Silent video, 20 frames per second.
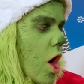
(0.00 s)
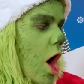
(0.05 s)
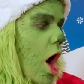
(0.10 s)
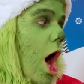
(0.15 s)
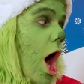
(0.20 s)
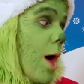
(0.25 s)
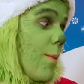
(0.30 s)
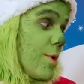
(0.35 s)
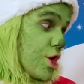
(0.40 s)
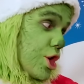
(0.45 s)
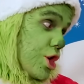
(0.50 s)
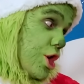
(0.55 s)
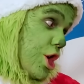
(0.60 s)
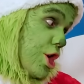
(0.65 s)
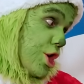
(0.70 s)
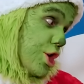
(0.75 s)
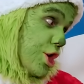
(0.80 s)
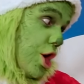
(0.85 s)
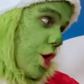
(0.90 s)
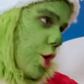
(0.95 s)
I'm a
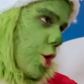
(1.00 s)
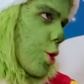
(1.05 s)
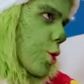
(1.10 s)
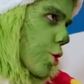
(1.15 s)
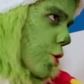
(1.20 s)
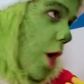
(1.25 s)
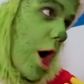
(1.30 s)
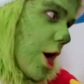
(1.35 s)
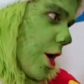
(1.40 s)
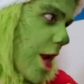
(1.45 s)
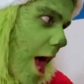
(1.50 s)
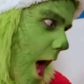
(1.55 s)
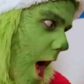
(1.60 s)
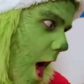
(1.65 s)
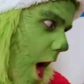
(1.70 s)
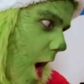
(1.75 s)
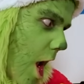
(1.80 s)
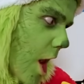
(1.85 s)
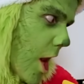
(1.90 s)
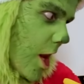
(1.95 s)
seasick
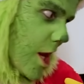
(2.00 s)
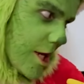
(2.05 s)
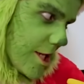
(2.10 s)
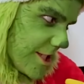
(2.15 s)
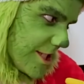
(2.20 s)
crocodile.